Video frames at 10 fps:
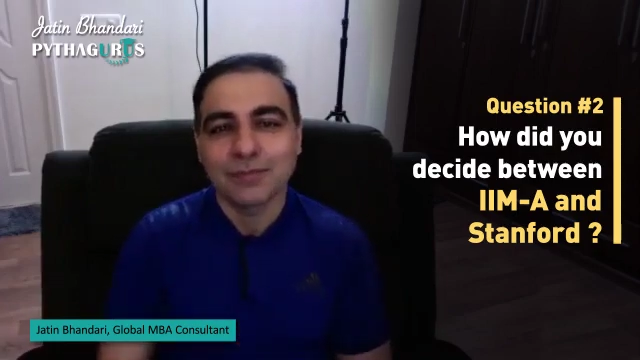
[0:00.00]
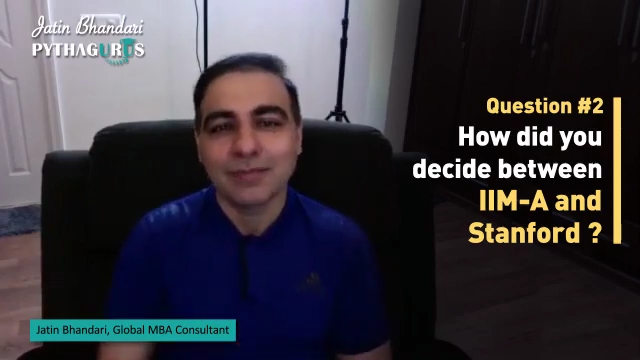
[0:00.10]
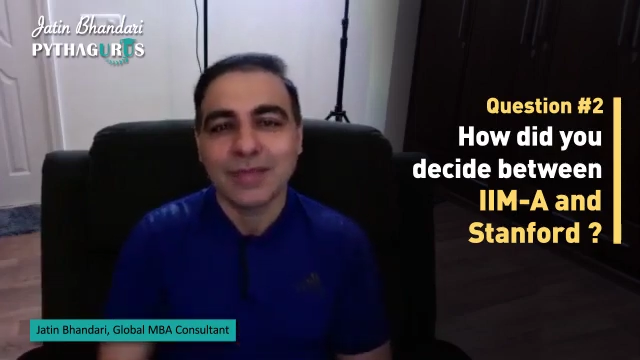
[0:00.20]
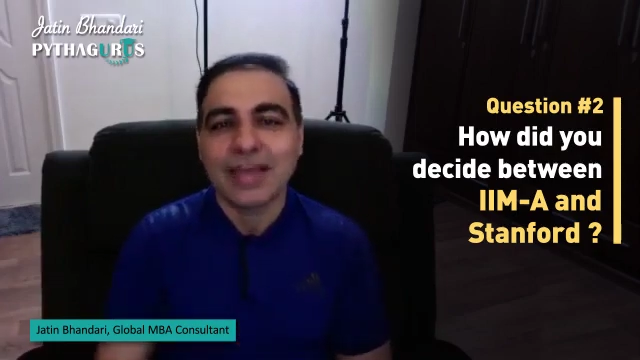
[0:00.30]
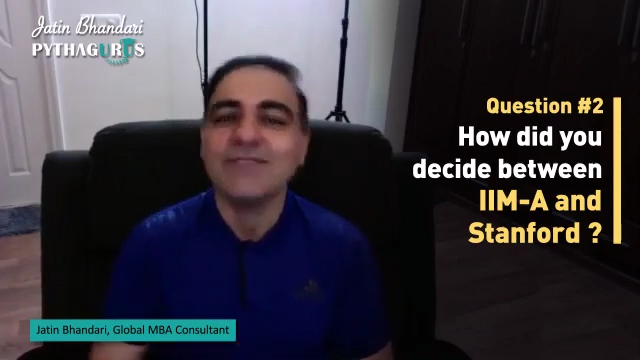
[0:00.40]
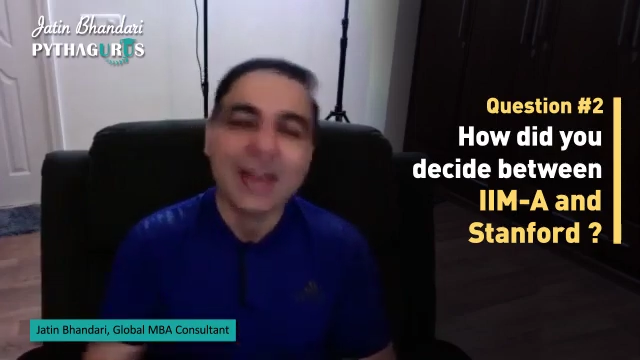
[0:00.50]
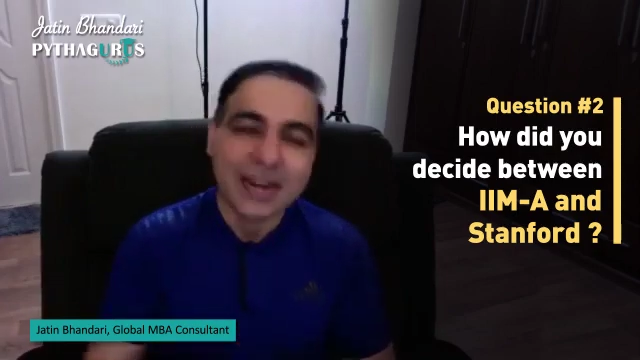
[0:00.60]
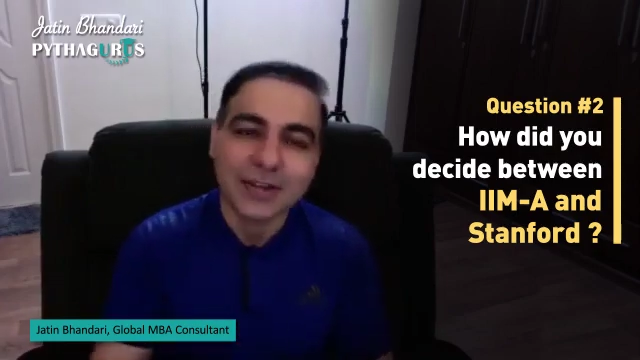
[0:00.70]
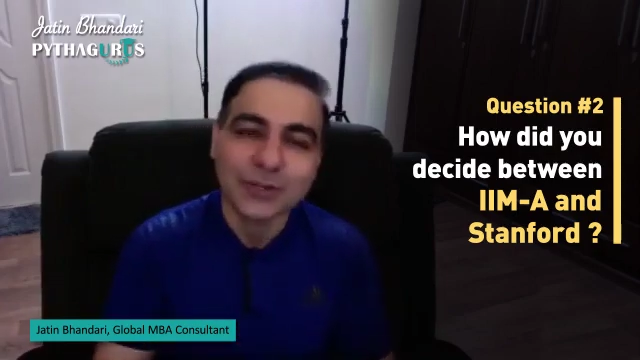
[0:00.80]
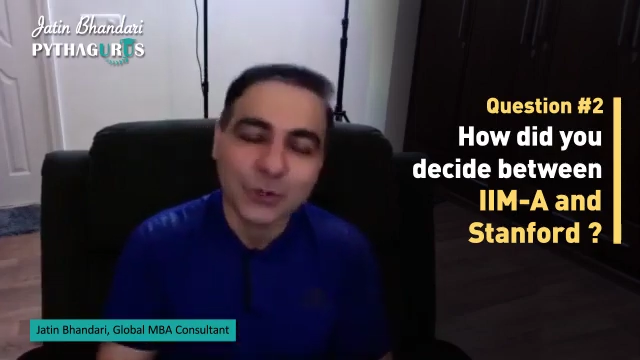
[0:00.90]
And
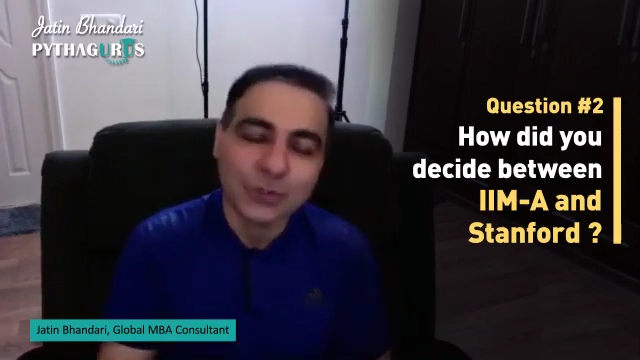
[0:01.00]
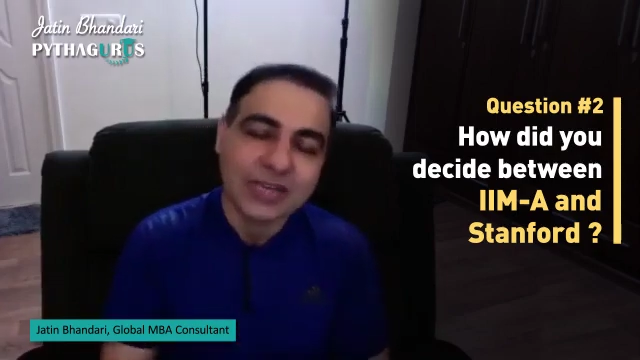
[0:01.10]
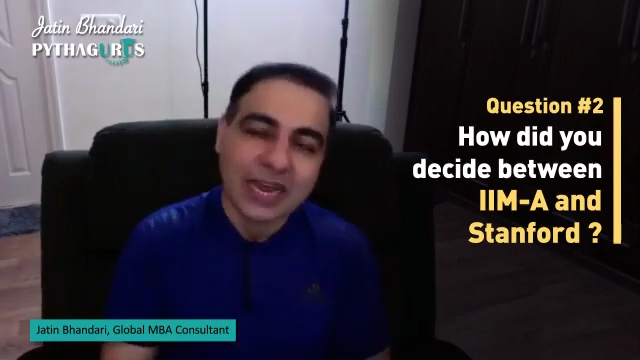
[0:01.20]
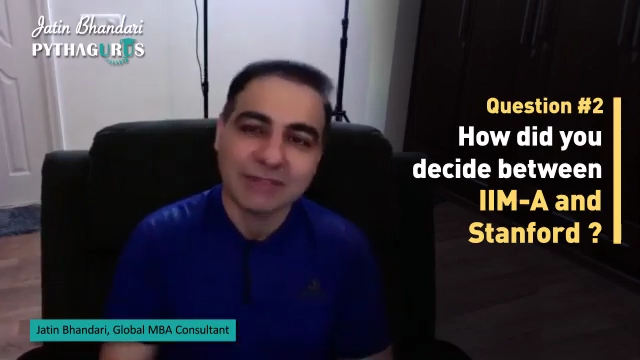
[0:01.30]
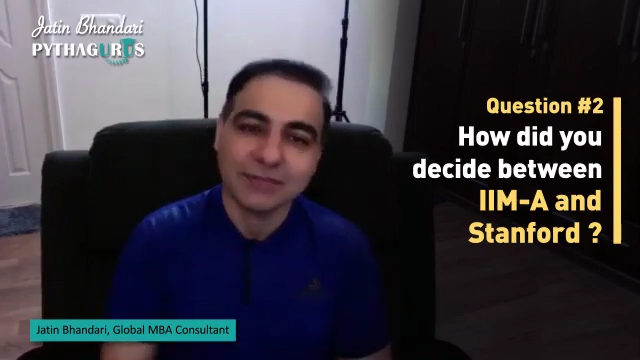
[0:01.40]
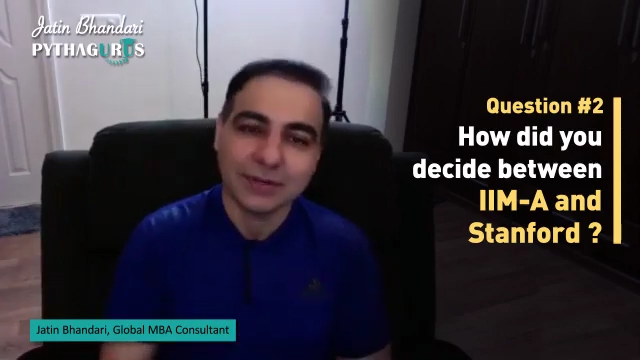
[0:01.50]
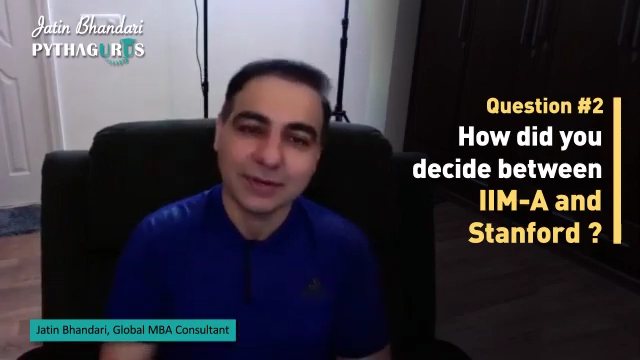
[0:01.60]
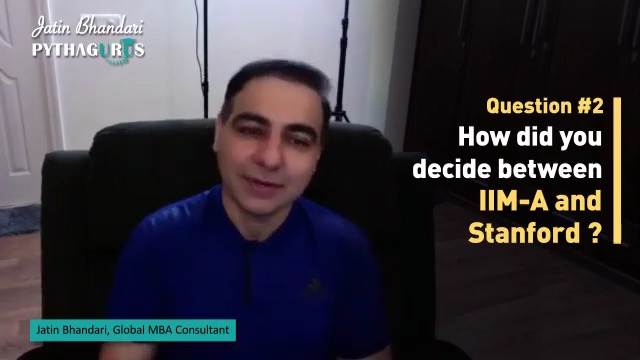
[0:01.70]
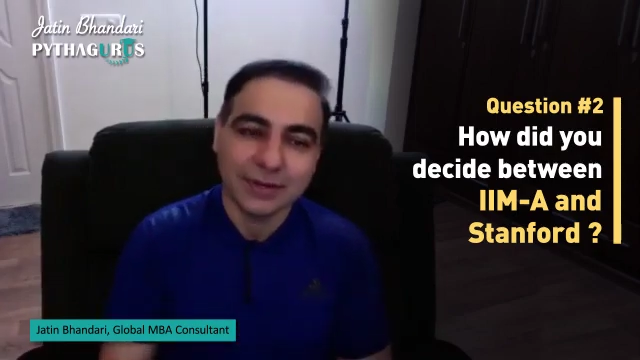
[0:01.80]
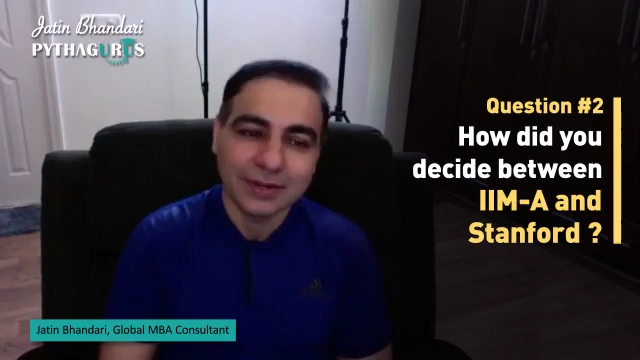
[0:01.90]
finally you chose Stanford.
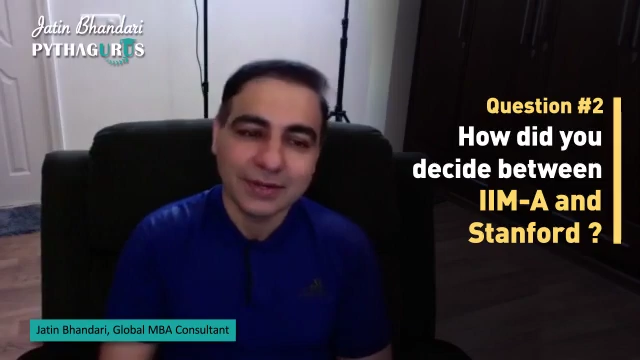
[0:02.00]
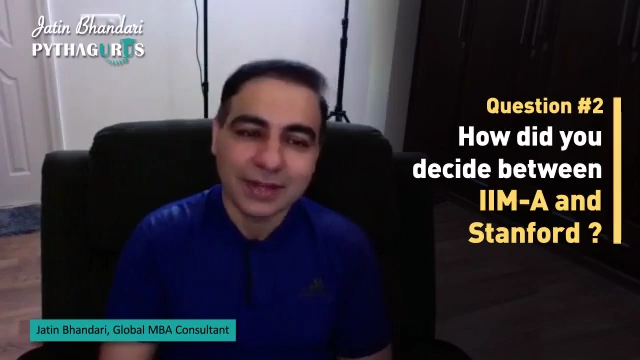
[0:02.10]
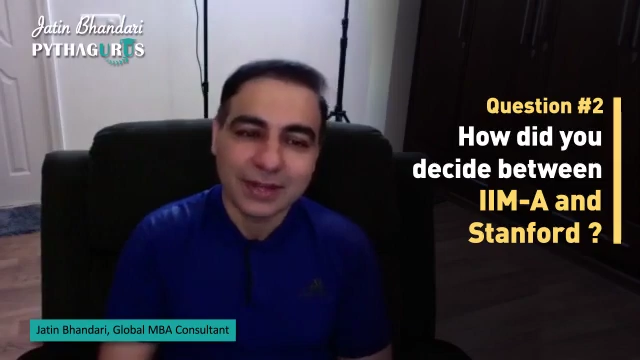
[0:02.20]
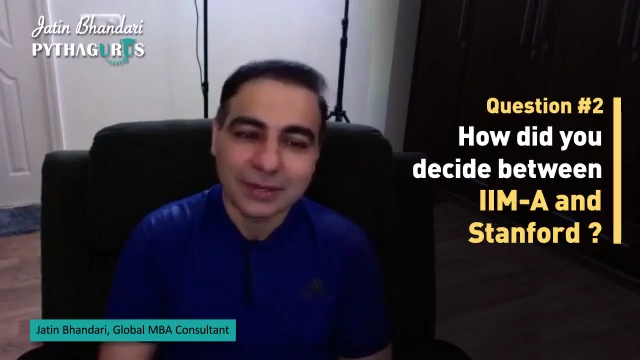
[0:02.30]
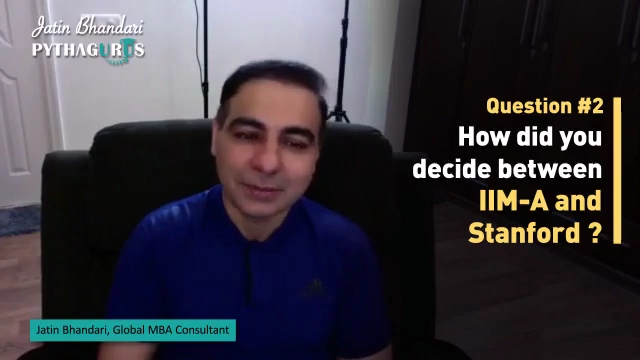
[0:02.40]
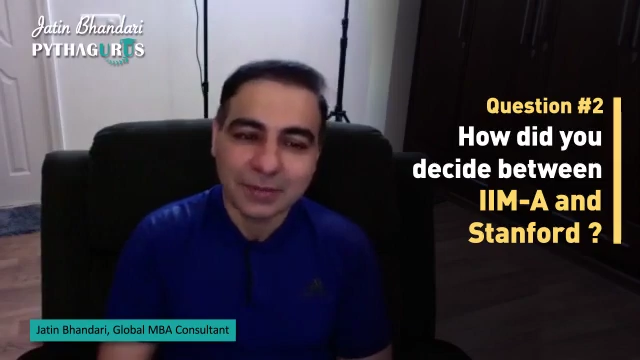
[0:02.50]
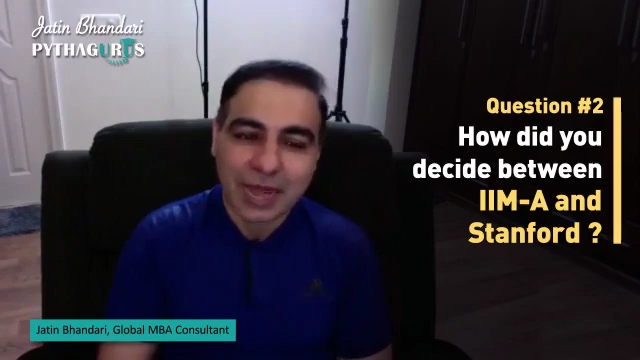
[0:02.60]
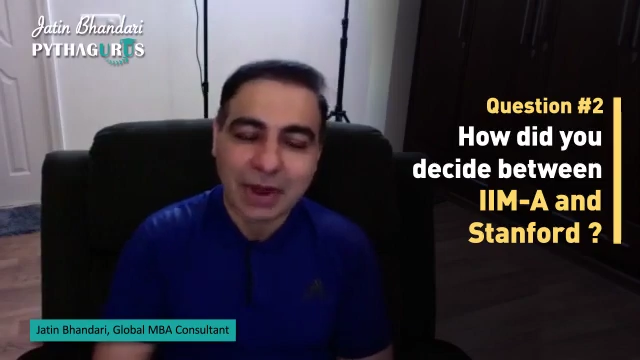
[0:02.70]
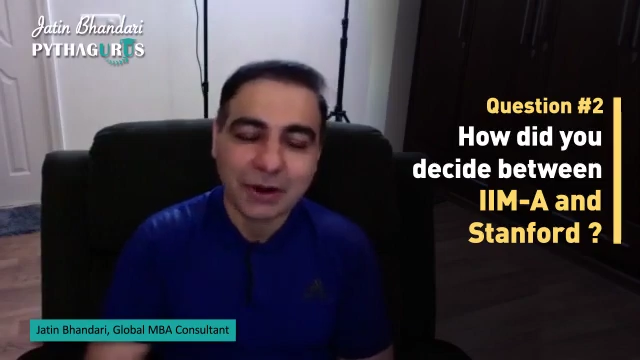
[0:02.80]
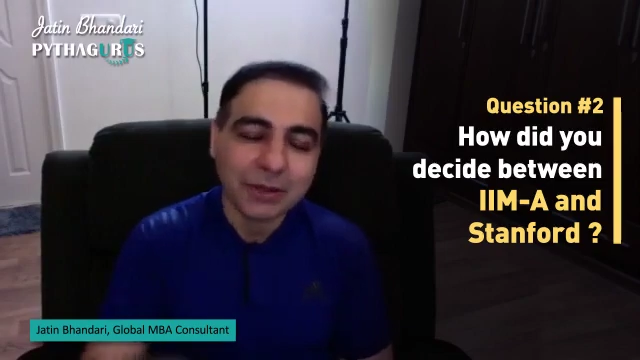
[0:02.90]

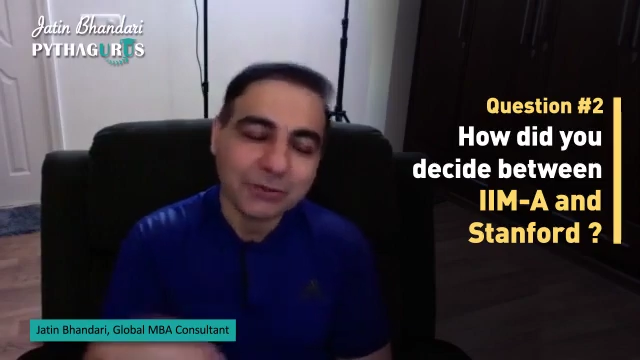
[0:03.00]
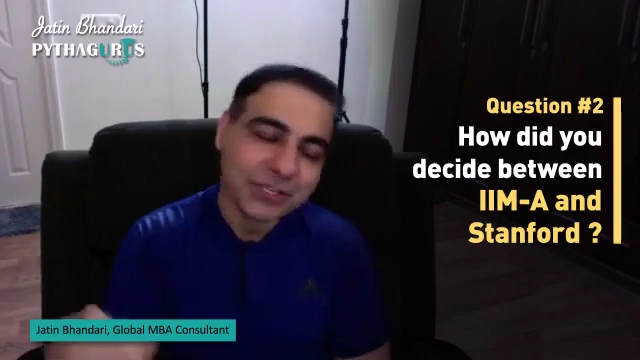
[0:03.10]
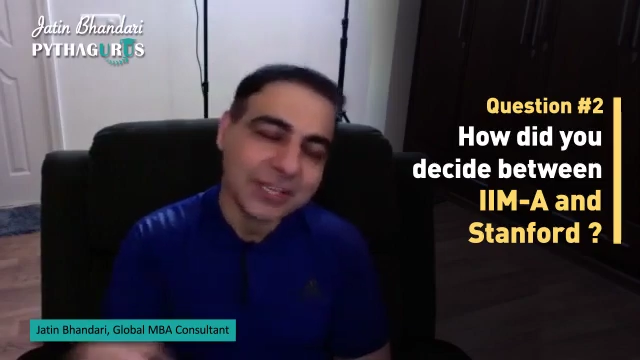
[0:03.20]
How do you see